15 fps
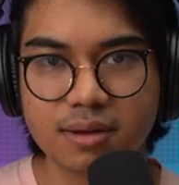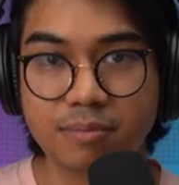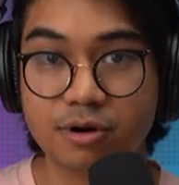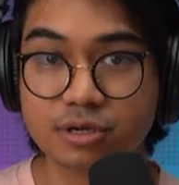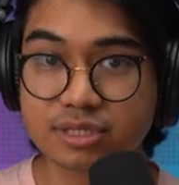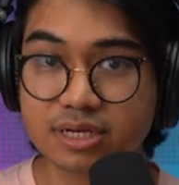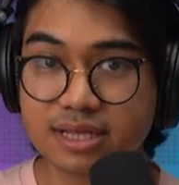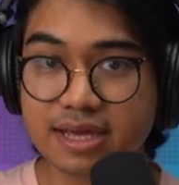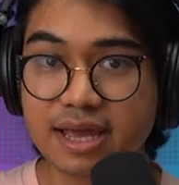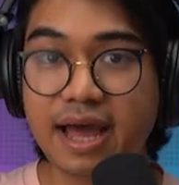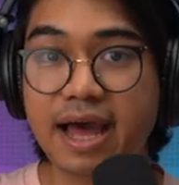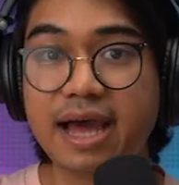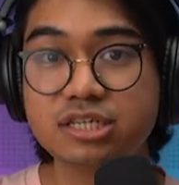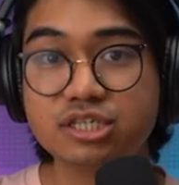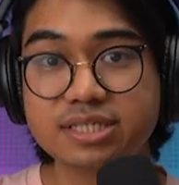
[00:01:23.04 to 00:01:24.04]
Personally,
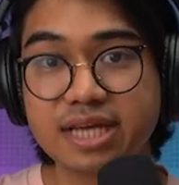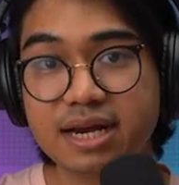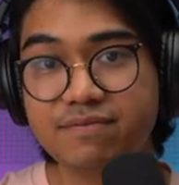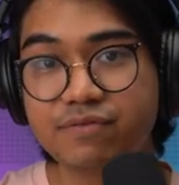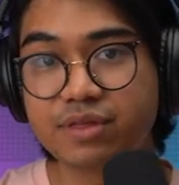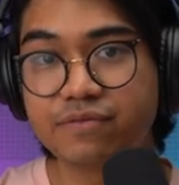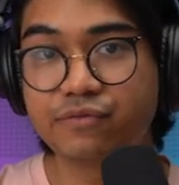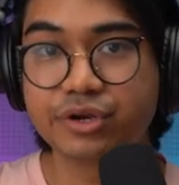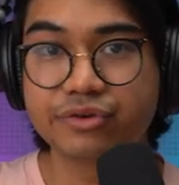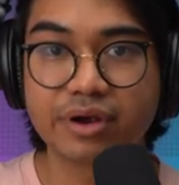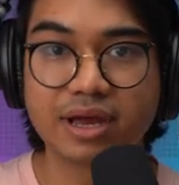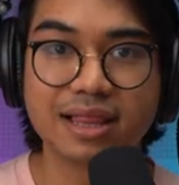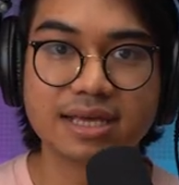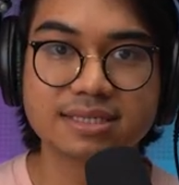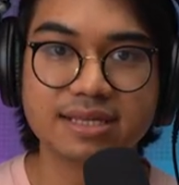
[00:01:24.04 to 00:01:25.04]
I just signed up for the free
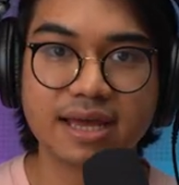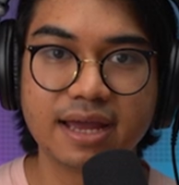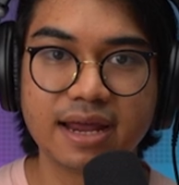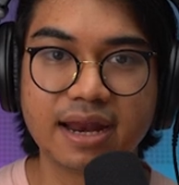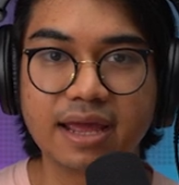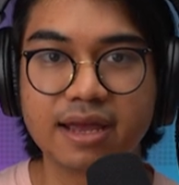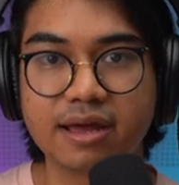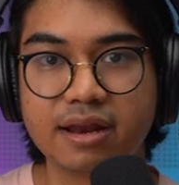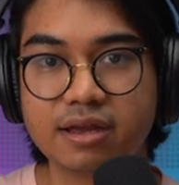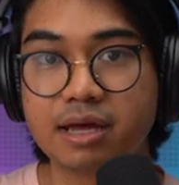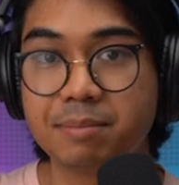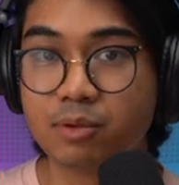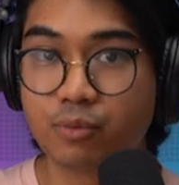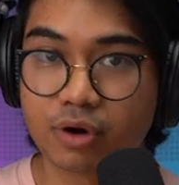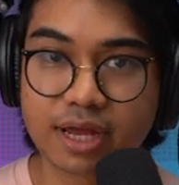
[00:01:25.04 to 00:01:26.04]
trial last night and I got a
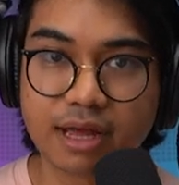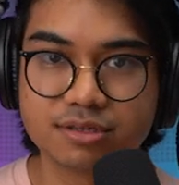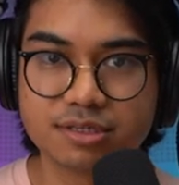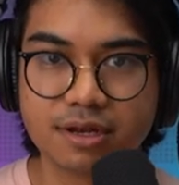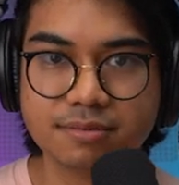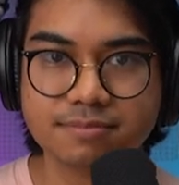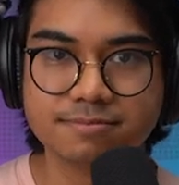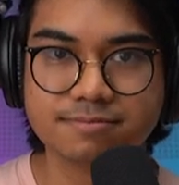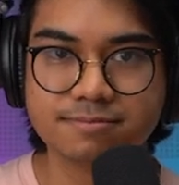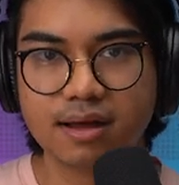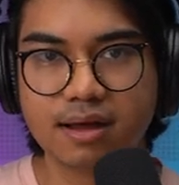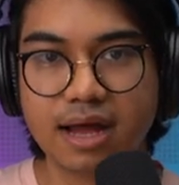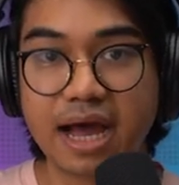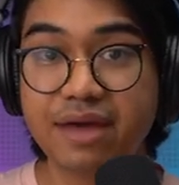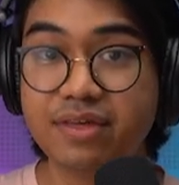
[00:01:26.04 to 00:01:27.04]
couple workouts in.
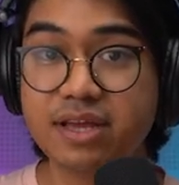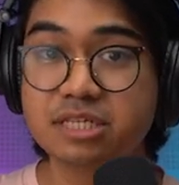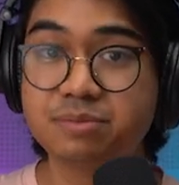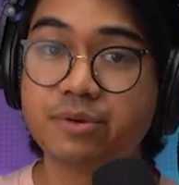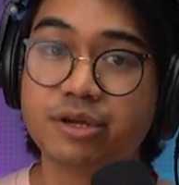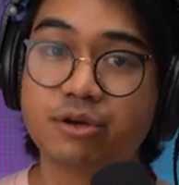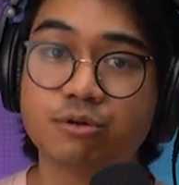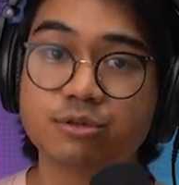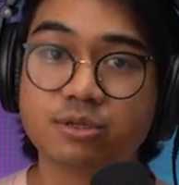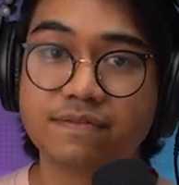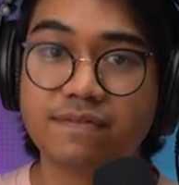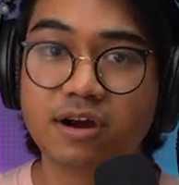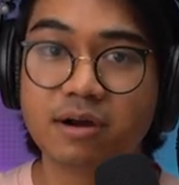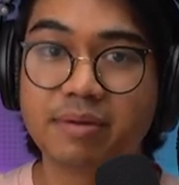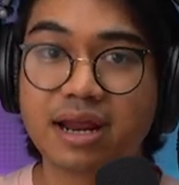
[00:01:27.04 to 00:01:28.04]
I think it's pretty cool so
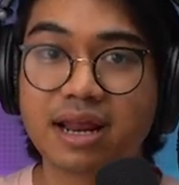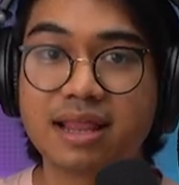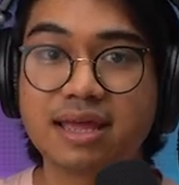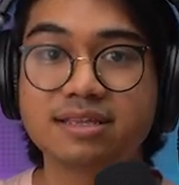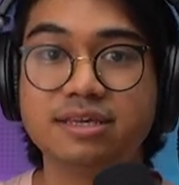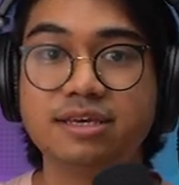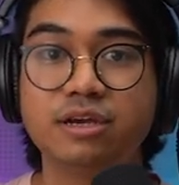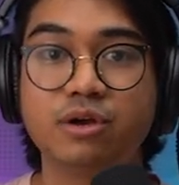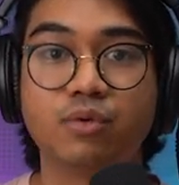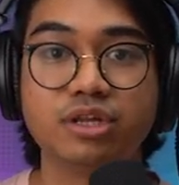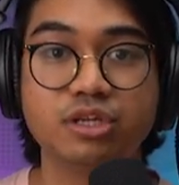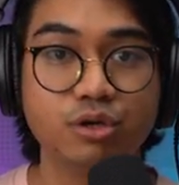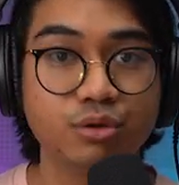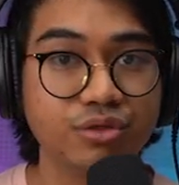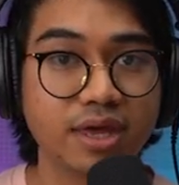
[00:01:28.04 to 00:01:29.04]
far, but I'd like to hear what
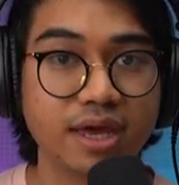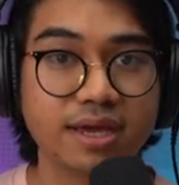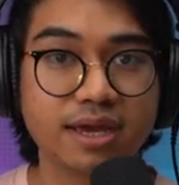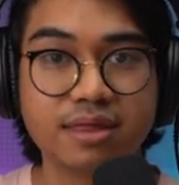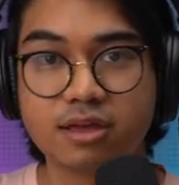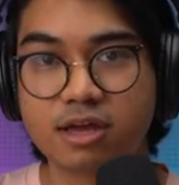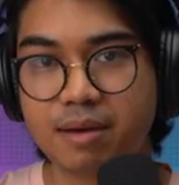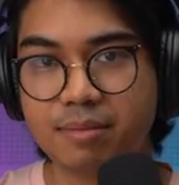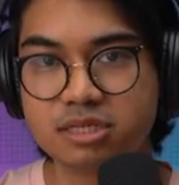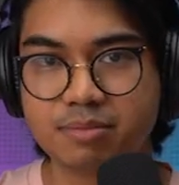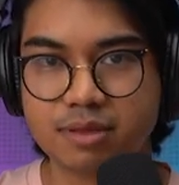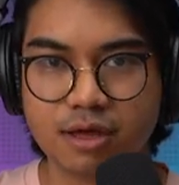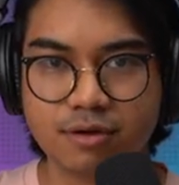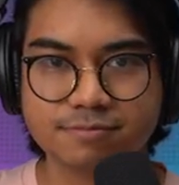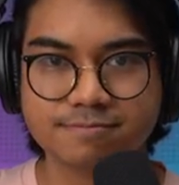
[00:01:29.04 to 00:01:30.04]
you think in the comments
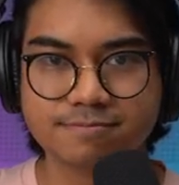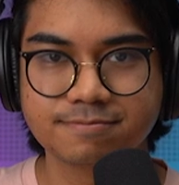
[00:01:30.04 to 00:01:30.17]
below.